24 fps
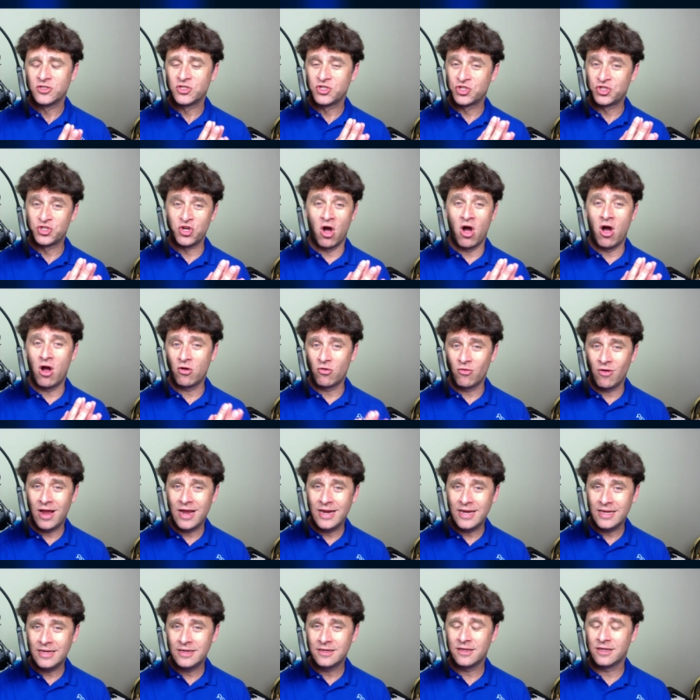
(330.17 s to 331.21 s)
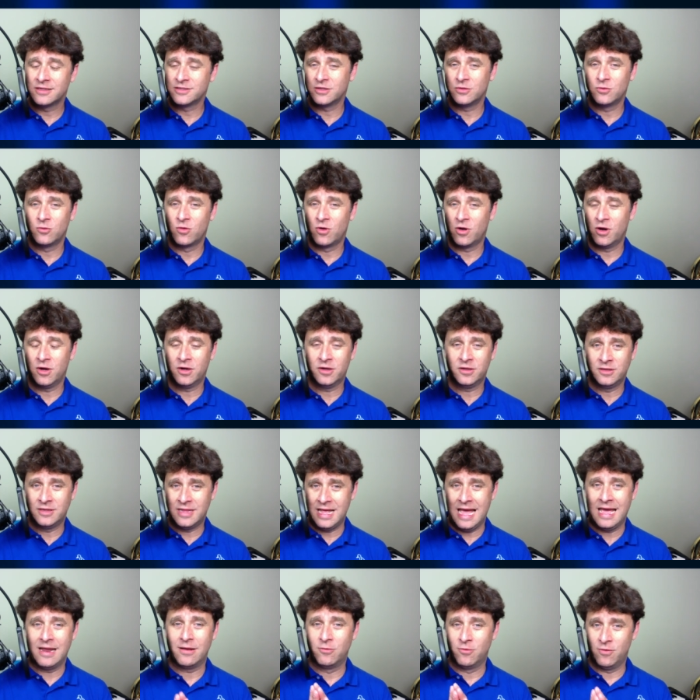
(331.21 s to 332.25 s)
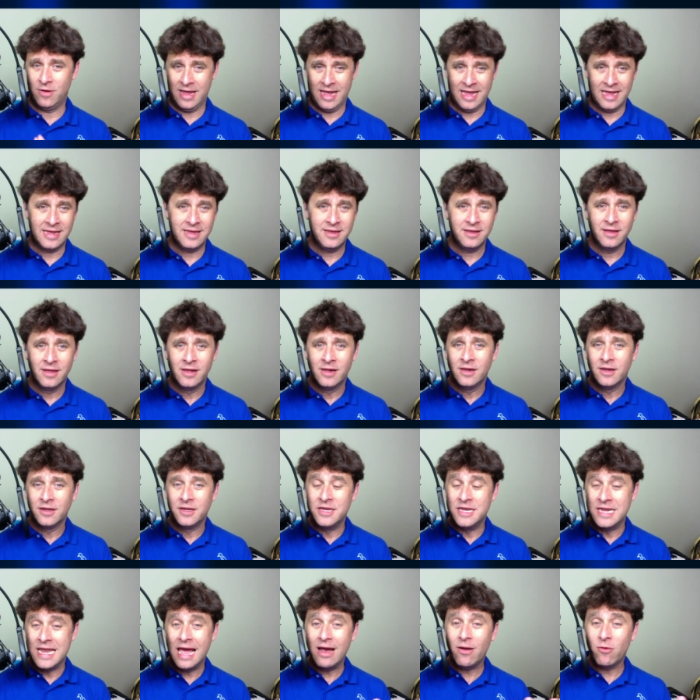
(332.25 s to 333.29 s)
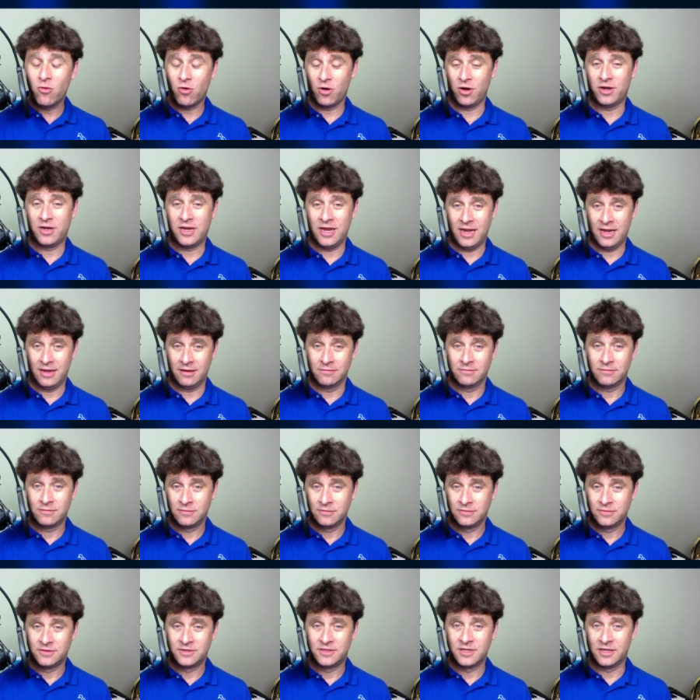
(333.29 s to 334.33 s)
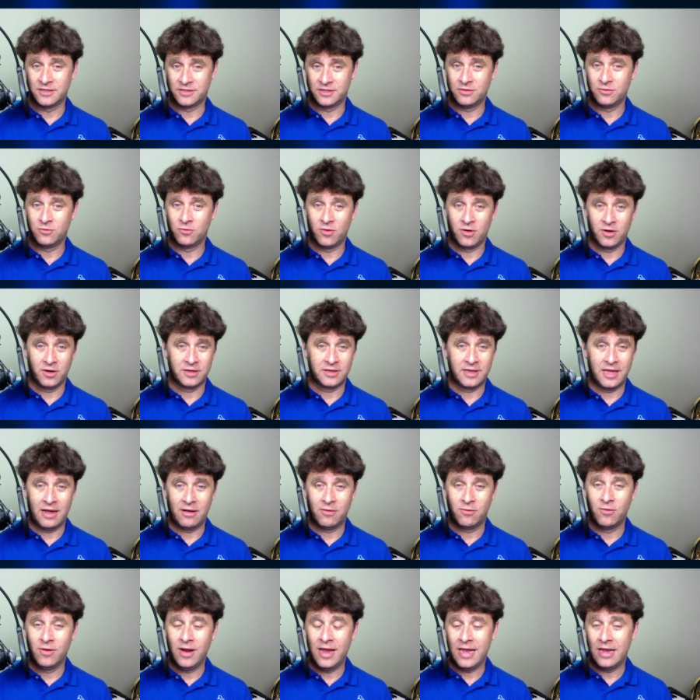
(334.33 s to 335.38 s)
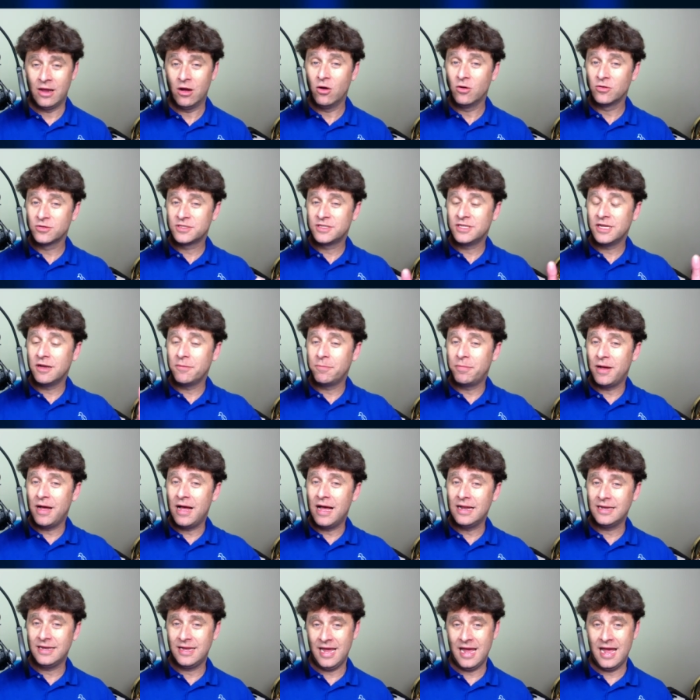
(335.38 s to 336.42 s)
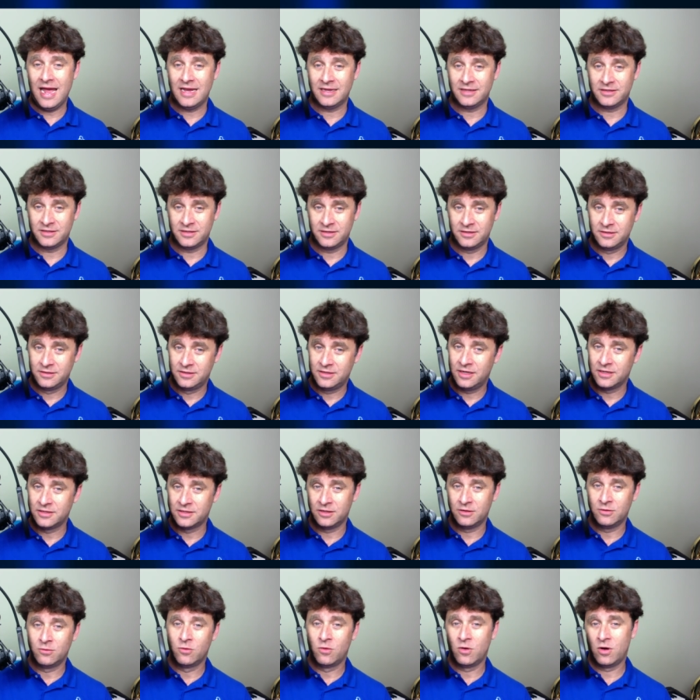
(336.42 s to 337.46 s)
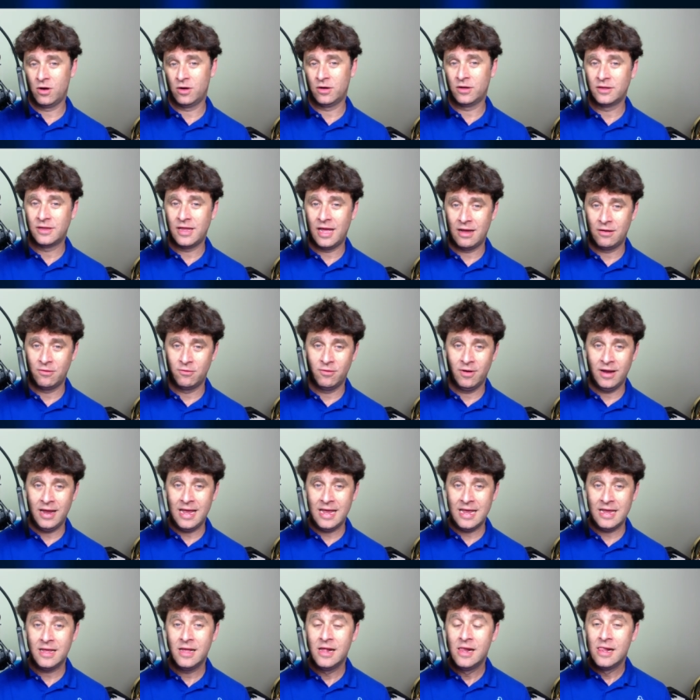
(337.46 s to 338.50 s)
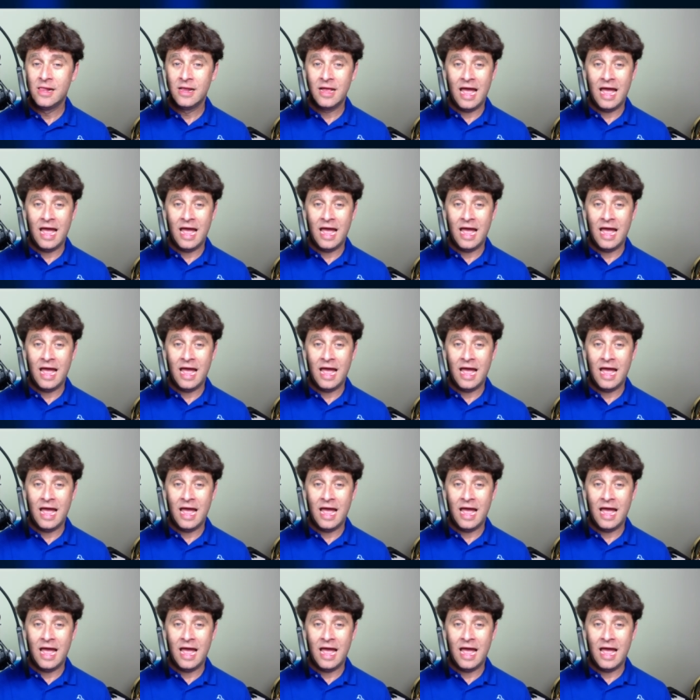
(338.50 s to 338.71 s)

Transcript: Songwriting doesn't work that way. Networking doesn't work that way. Hosting a podcast doesn't work that way.